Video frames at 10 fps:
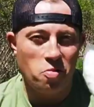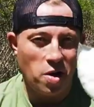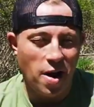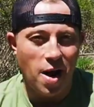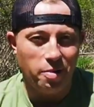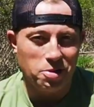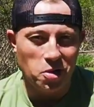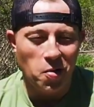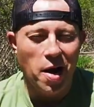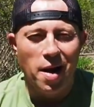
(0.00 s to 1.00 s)
run out.
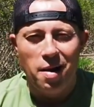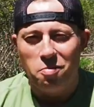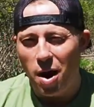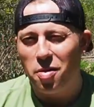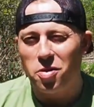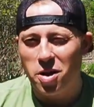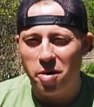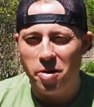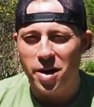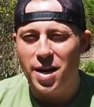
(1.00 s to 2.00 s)
So rather
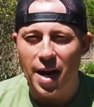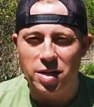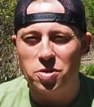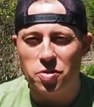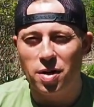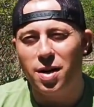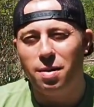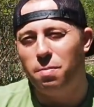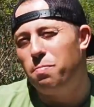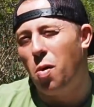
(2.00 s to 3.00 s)
carried an
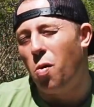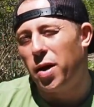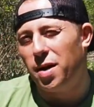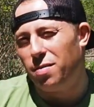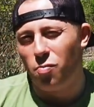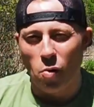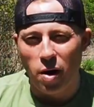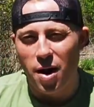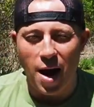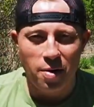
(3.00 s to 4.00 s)
extra
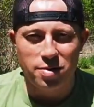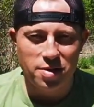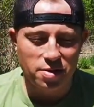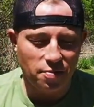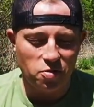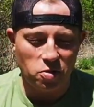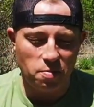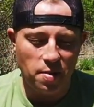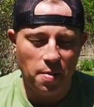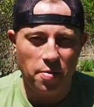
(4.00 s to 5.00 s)
0.1 ounces of
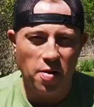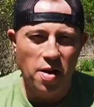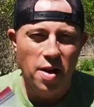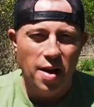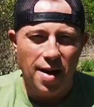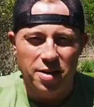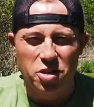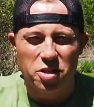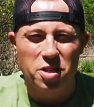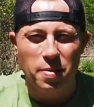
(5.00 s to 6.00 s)
toilet paper
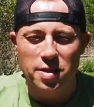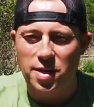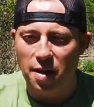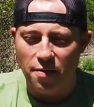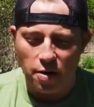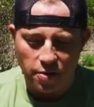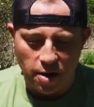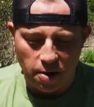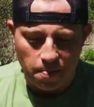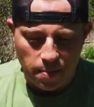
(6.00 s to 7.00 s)
just to be safe out
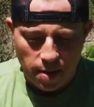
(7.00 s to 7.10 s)
there.